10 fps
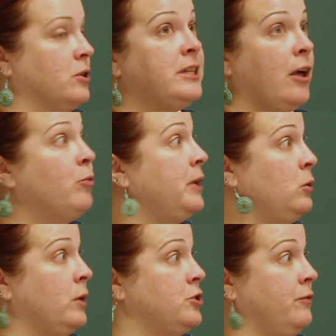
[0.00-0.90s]
Tell me
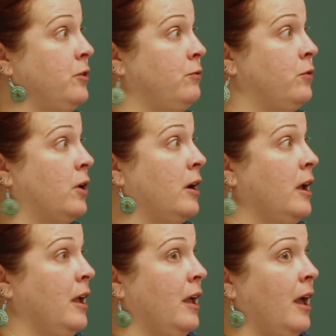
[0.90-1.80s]
who I should vote for.
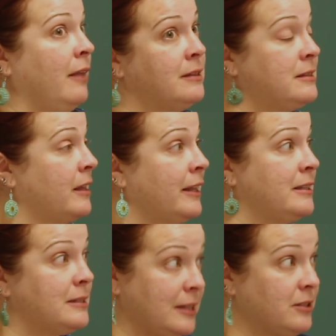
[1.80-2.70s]
Mm-hmm. And this is at like
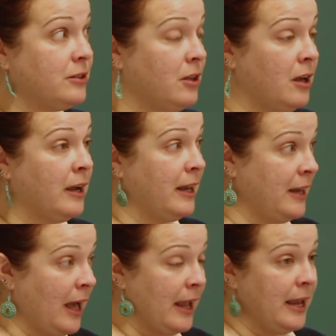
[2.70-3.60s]
6 o'clock at
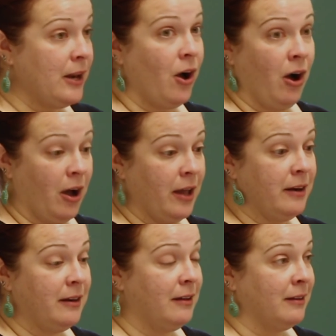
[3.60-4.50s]
night
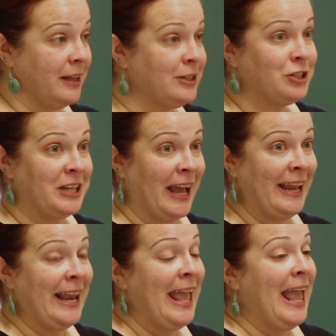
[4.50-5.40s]
on election
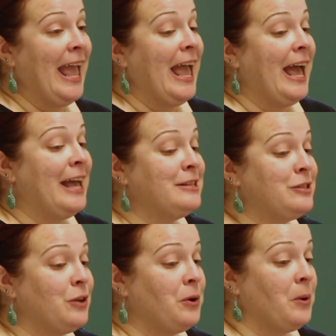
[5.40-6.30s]
night. And
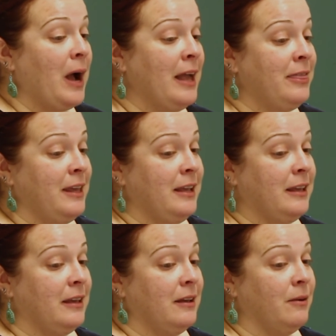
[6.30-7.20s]
so I think
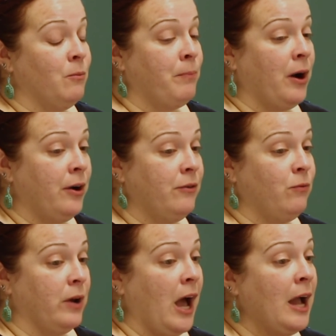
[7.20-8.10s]
part of
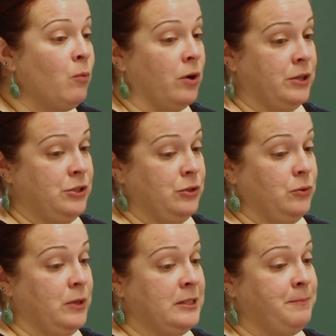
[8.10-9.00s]
what I want to
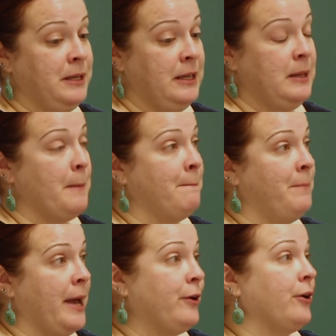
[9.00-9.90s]
do is be
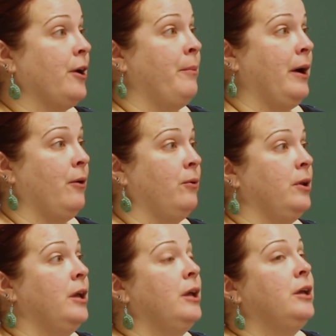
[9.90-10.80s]
better about
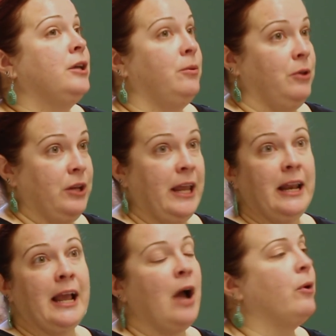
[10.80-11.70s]

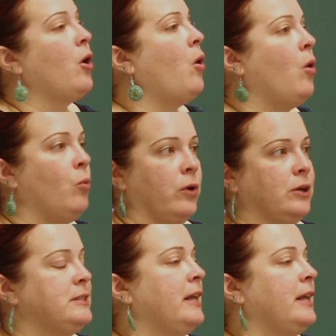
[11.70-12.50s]
communicating how it all works.